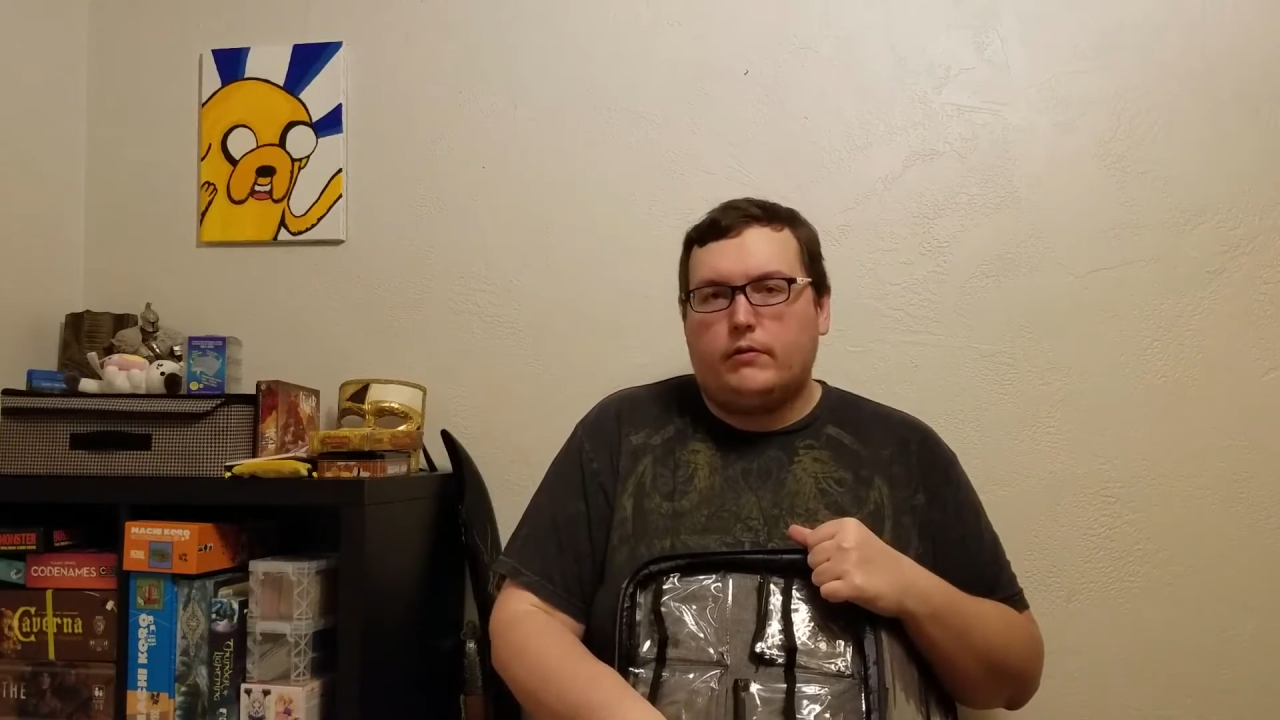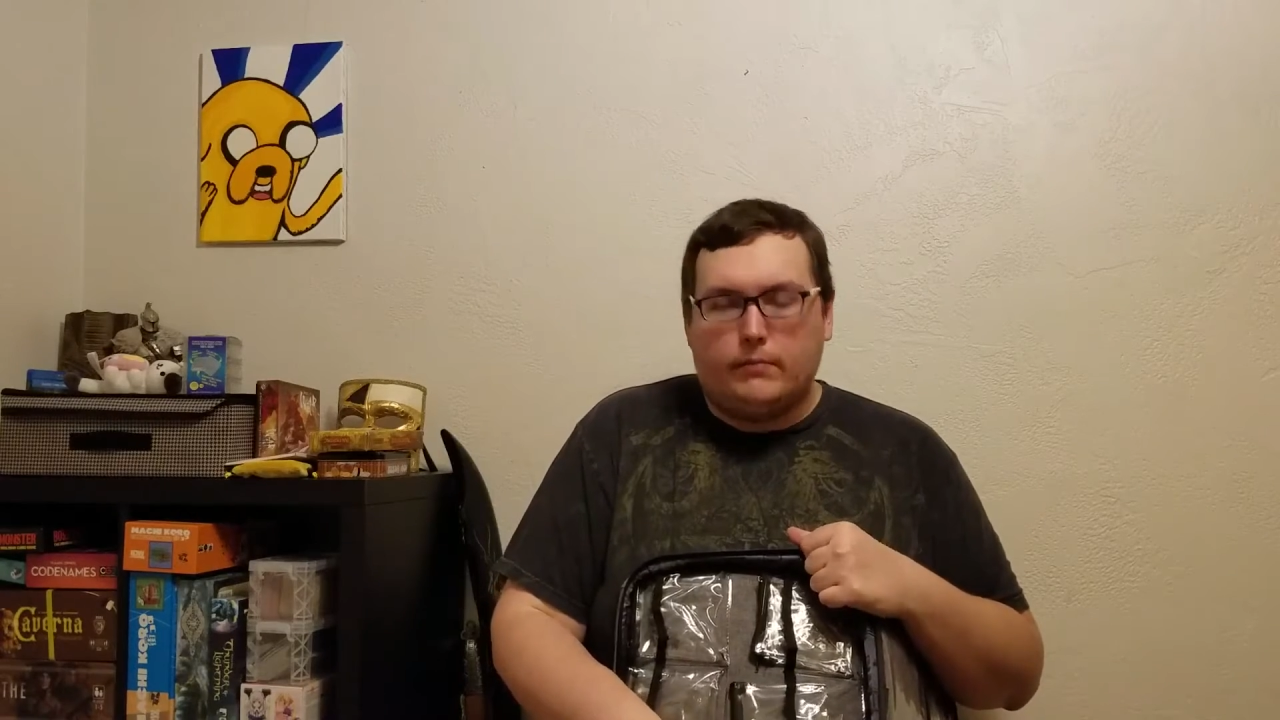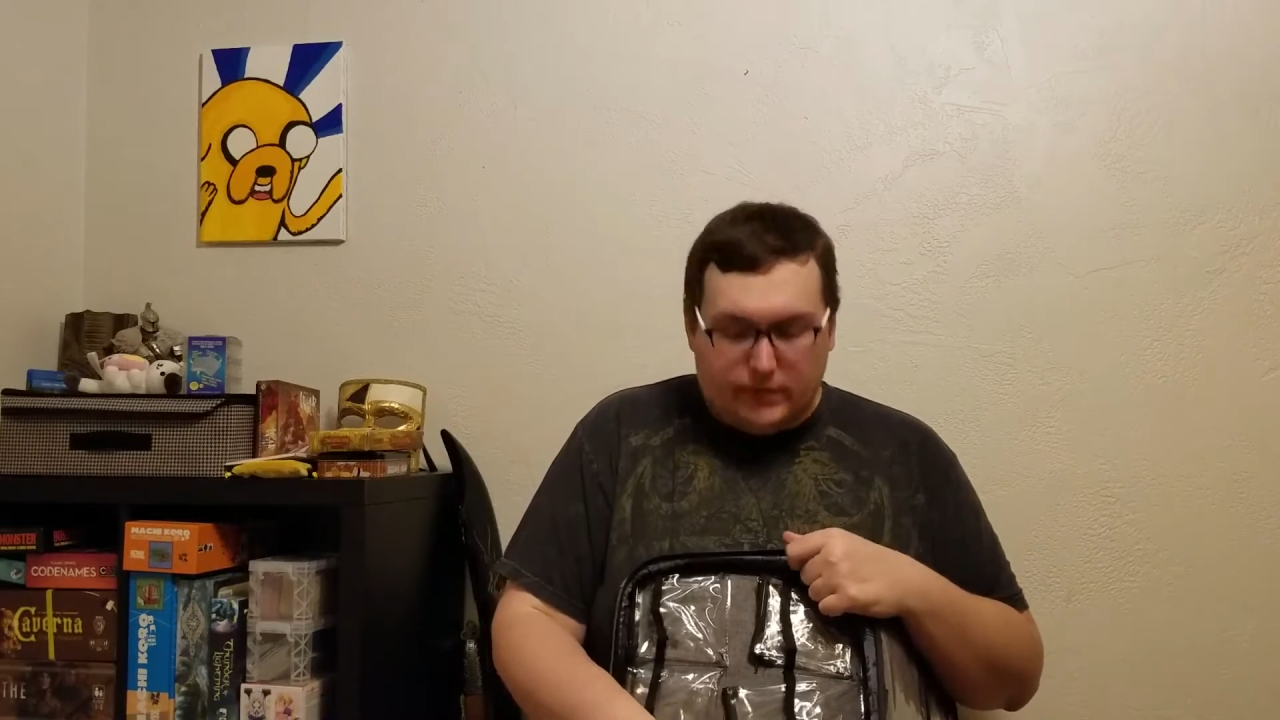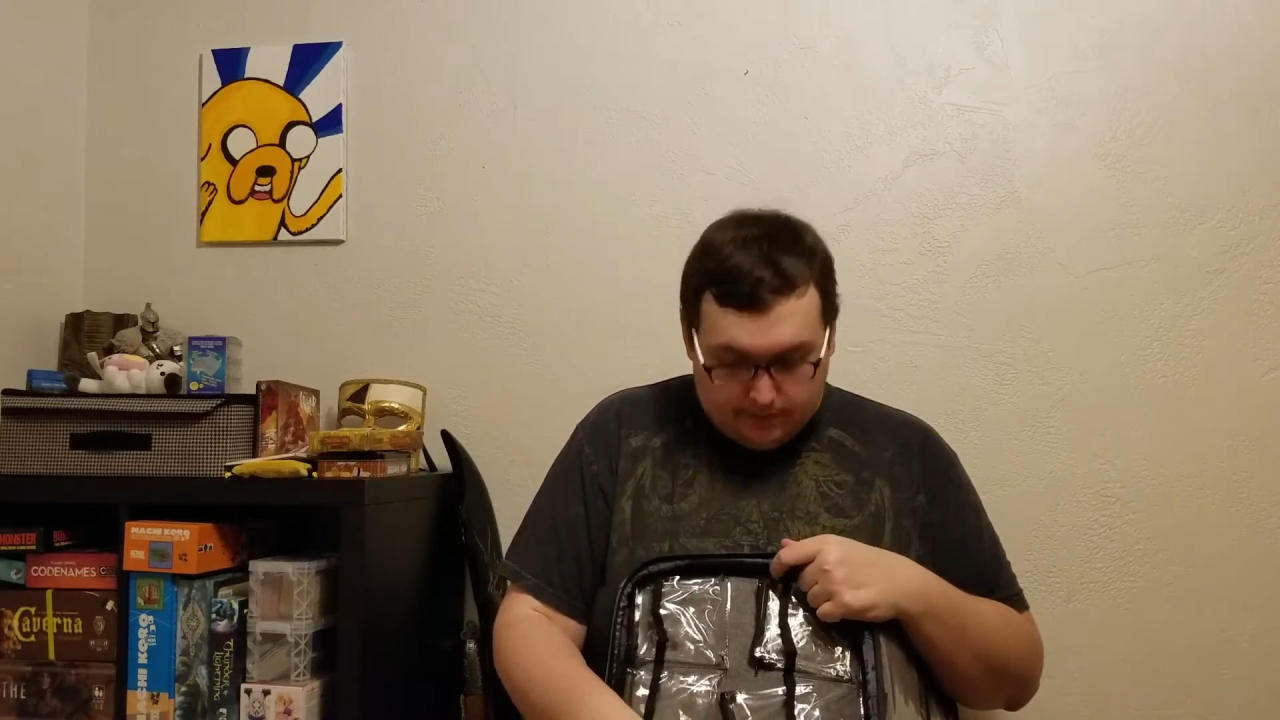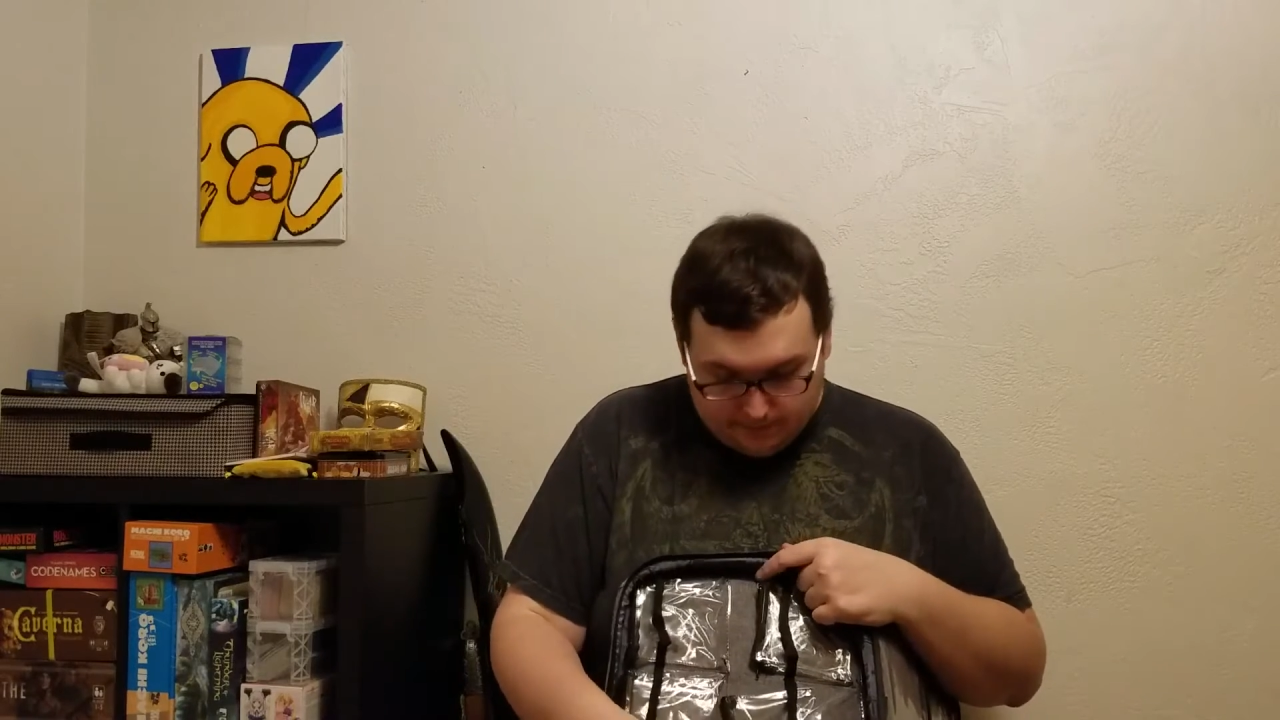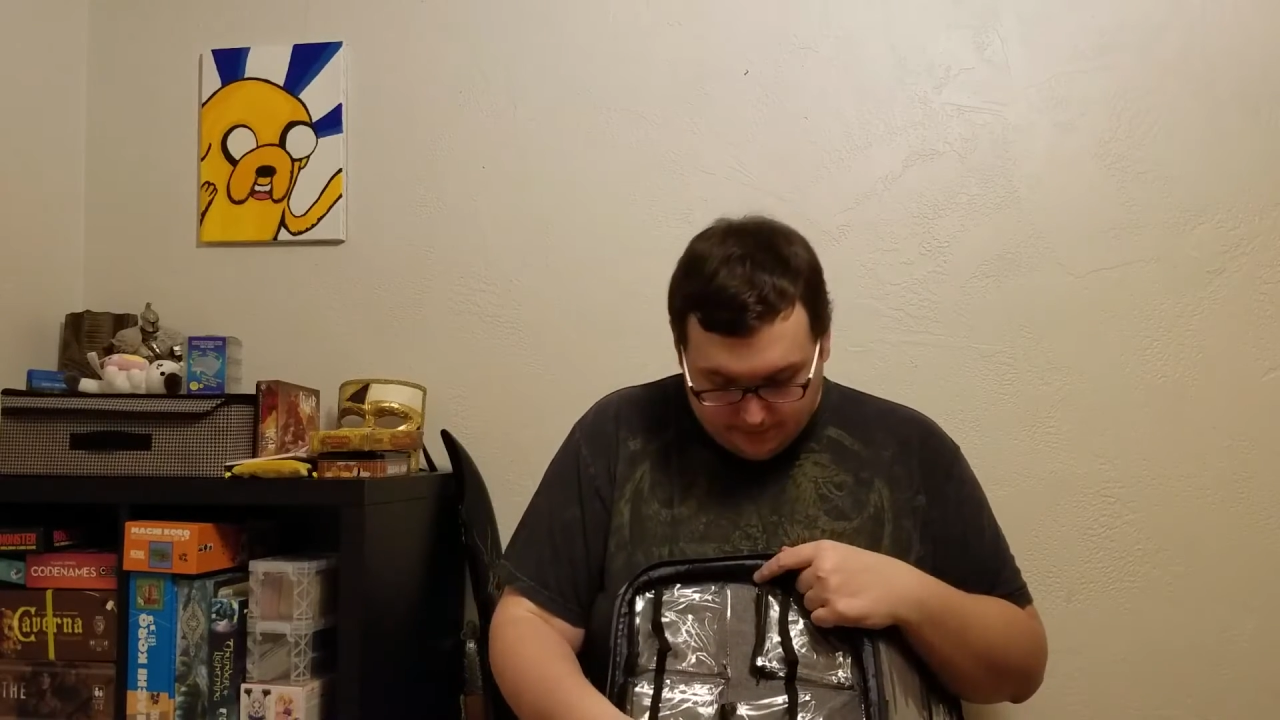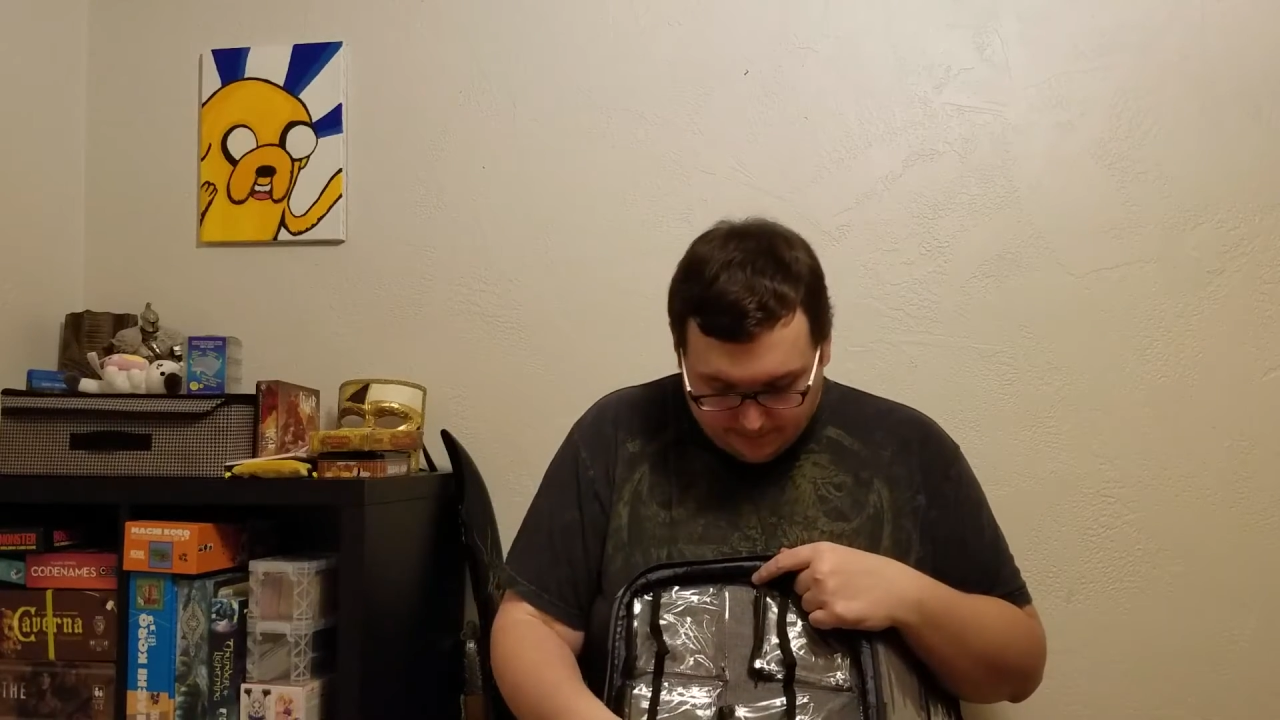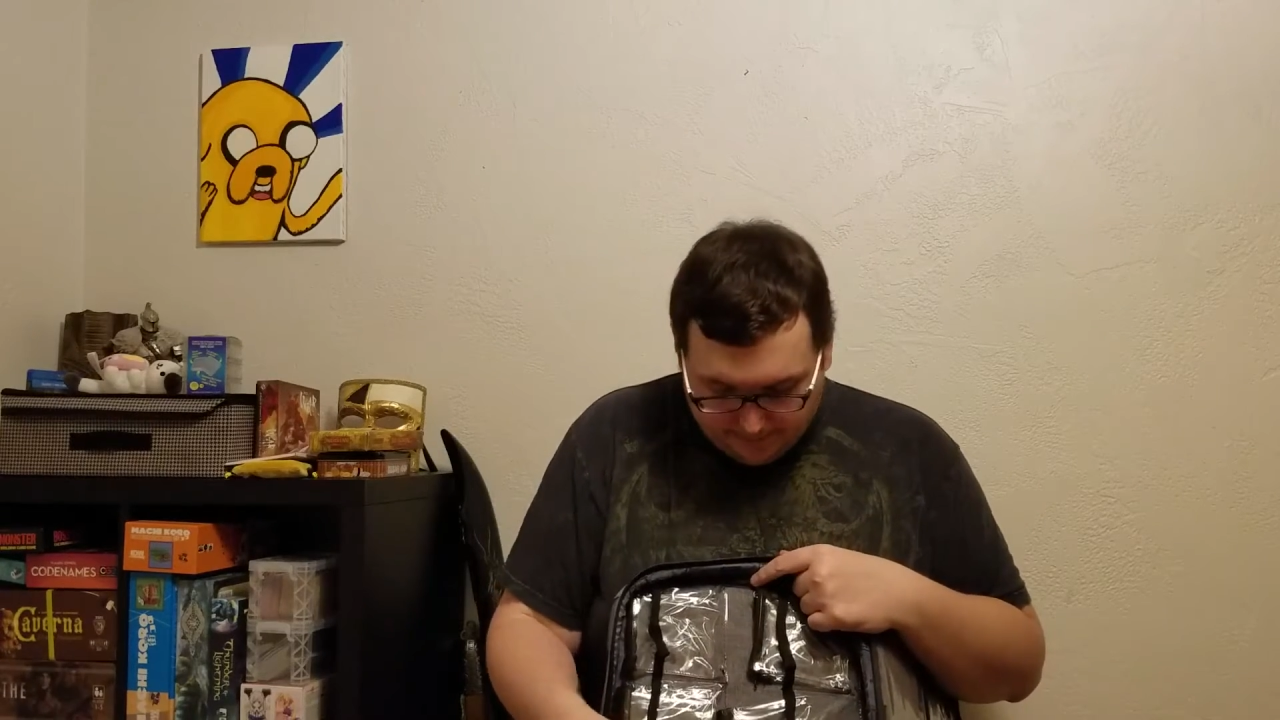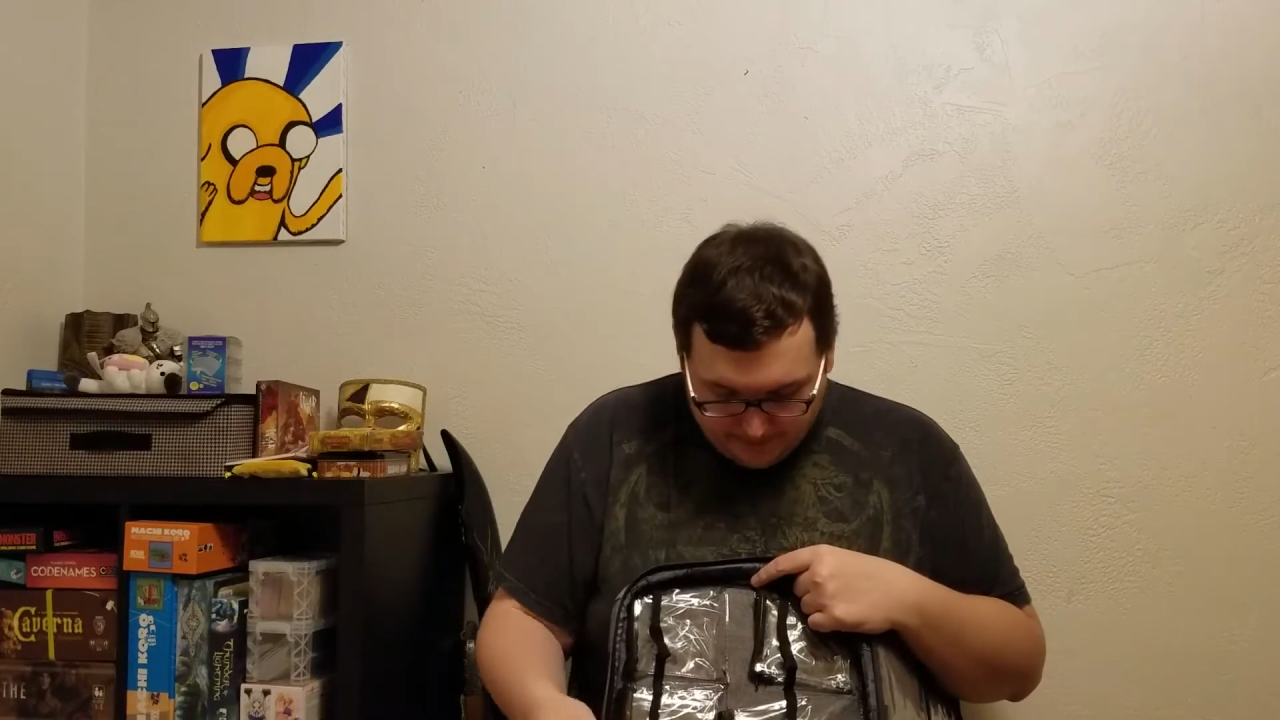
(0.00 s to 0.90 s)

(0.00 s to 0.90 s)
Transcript: something would work.